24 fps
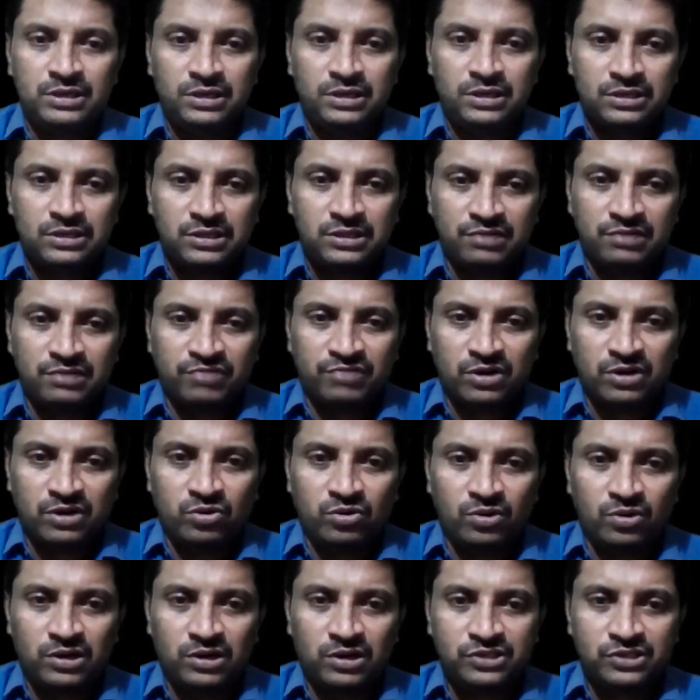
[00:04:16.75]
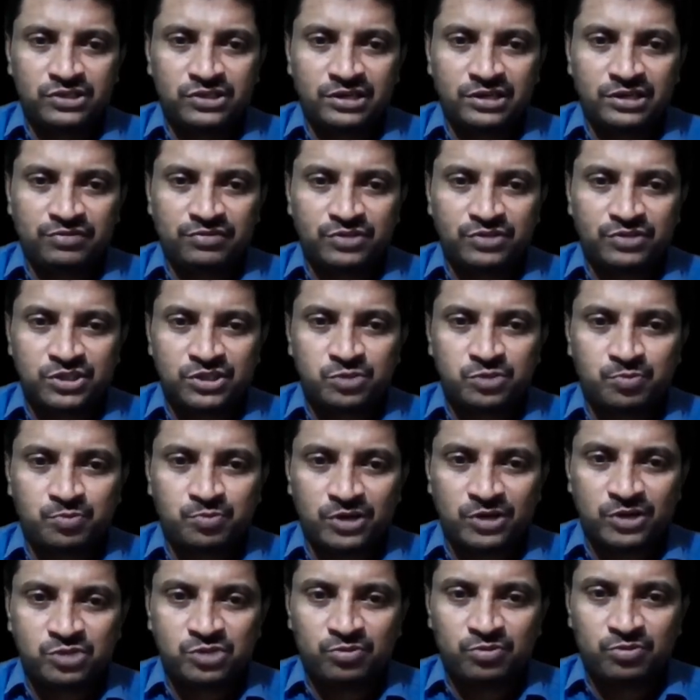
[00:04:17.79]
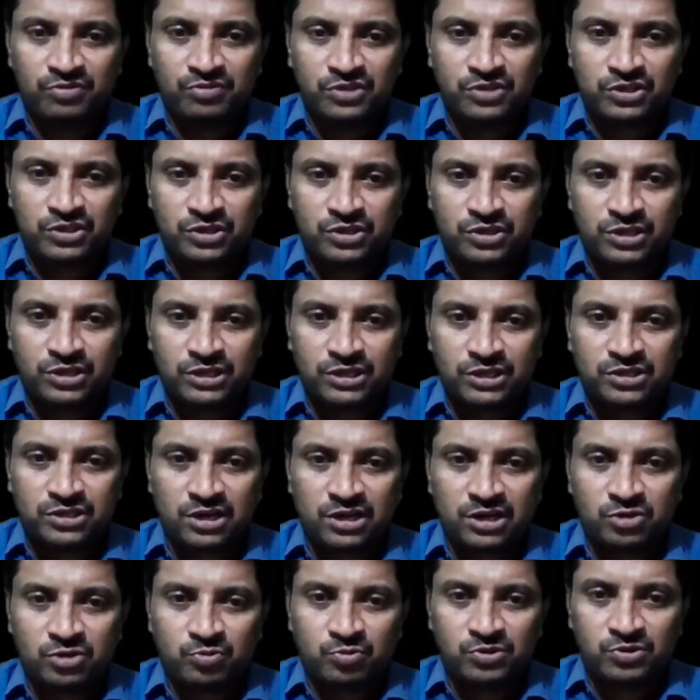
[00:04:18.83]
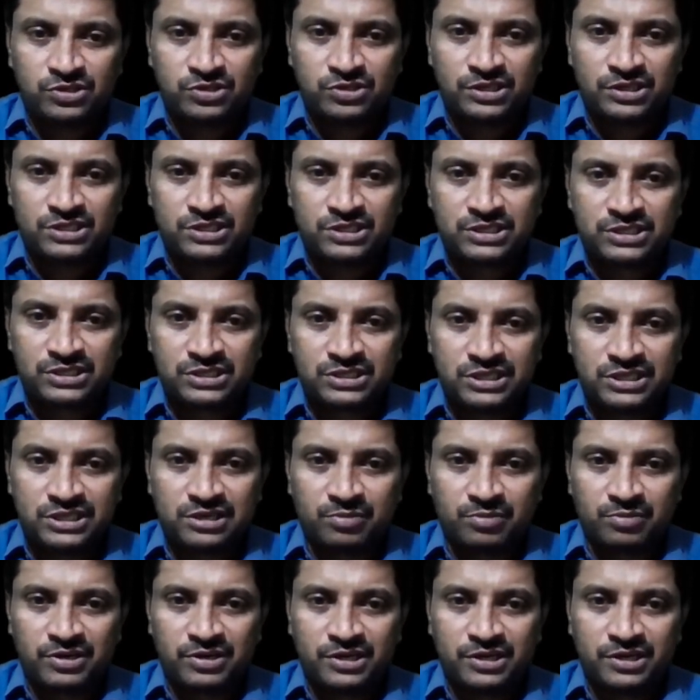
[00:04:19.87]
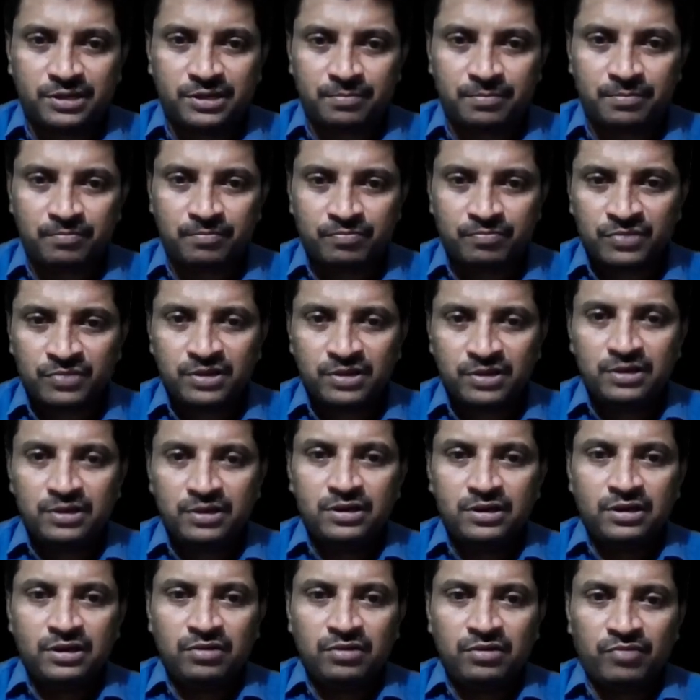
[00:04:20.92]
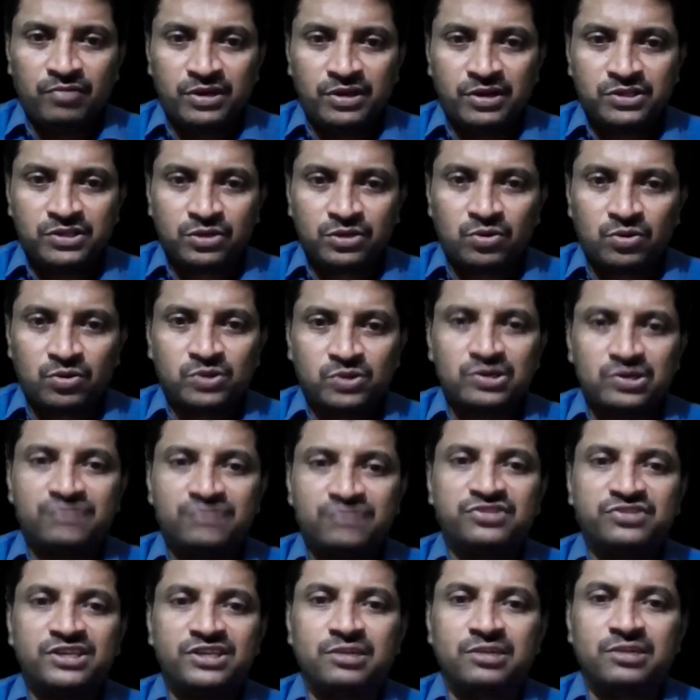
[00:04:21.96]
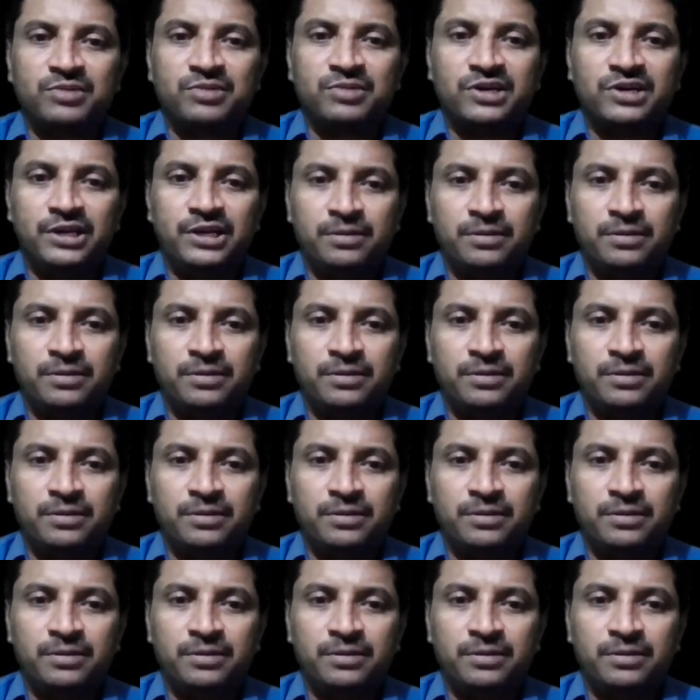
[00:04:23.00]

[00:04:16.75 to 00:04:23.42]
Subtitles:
The one and only set which is possible with these attributes is C comma D. What is the closure of C comma D?